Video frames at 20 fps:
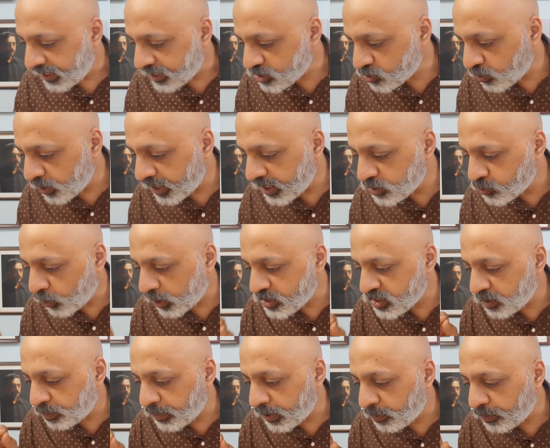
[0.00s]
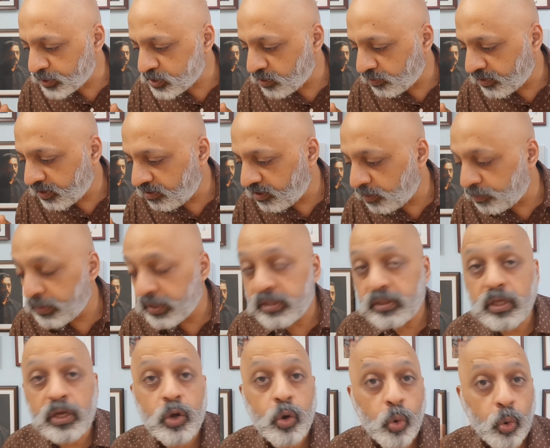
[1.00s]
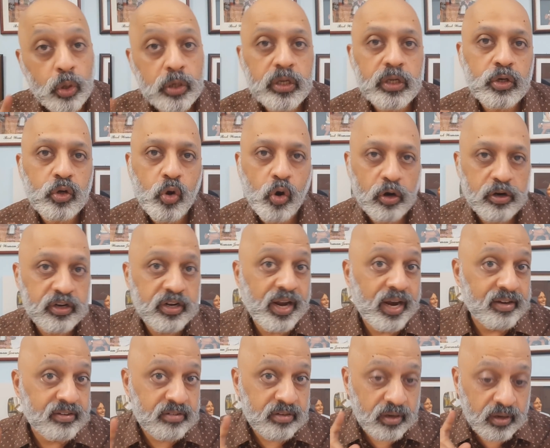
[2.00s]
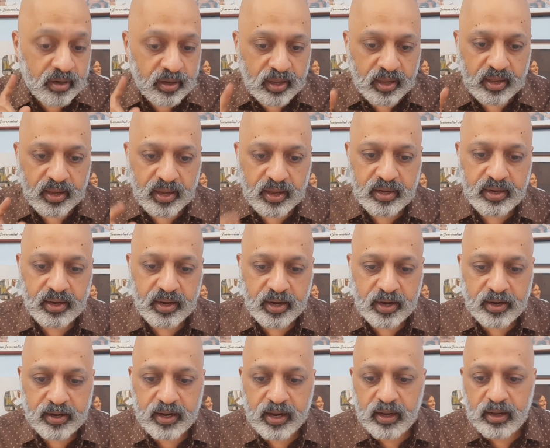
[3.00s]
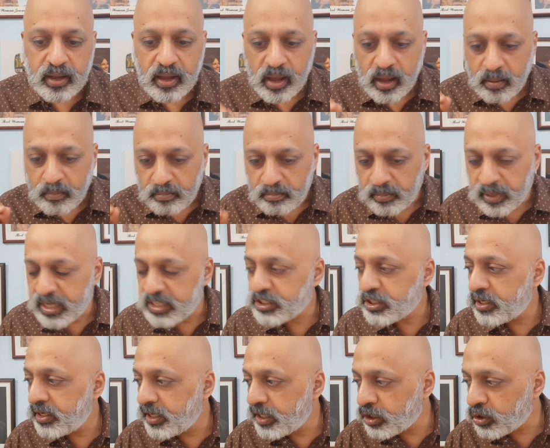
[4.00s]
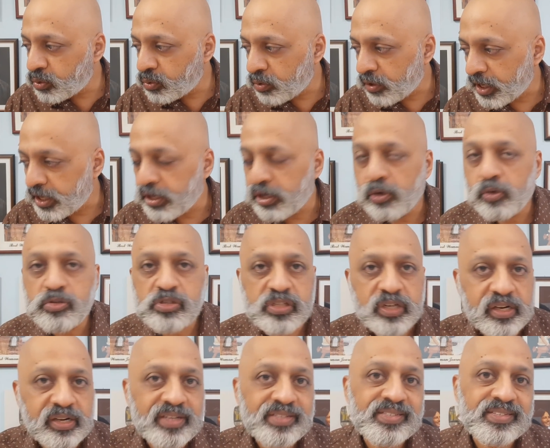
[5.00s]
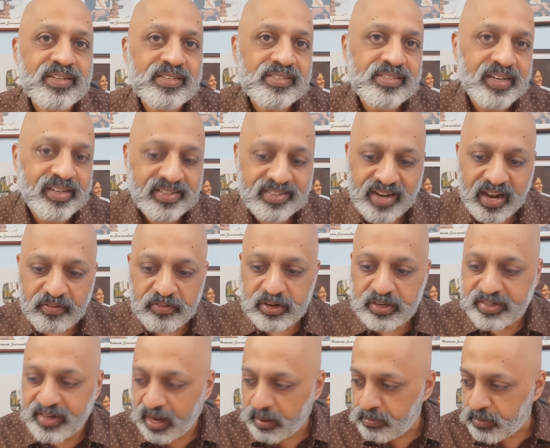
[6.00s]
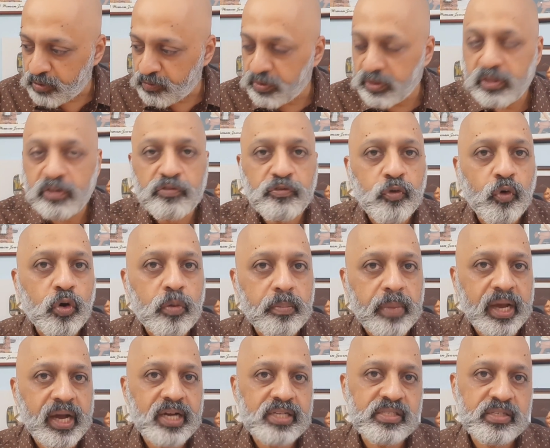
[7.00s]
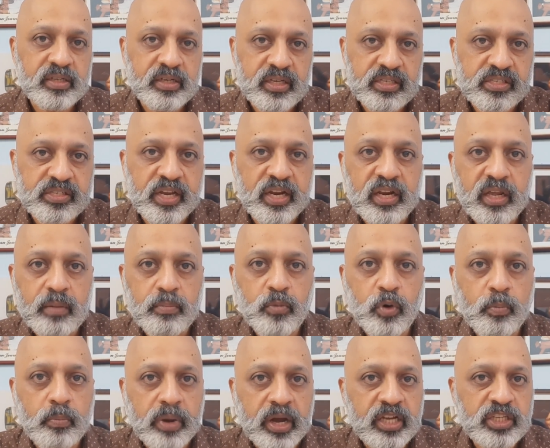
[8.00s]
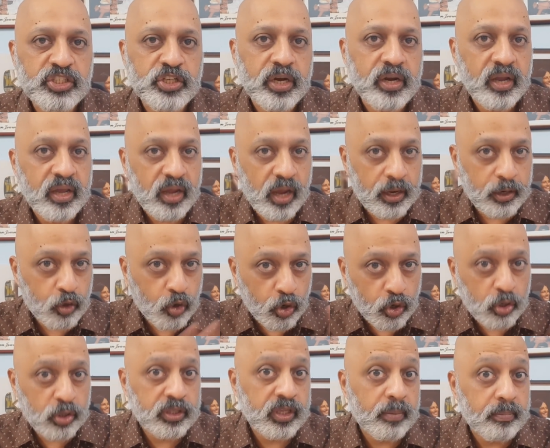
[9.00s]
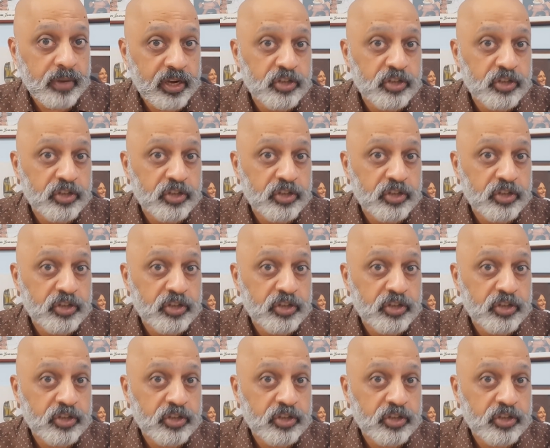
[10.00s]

Next one is, what's the purpose of developing the golden quadrilateral in India? Majorly to reduce the distance and travel time between the four mega cities, Delhi, Mumbai, Chennai and Kolkata.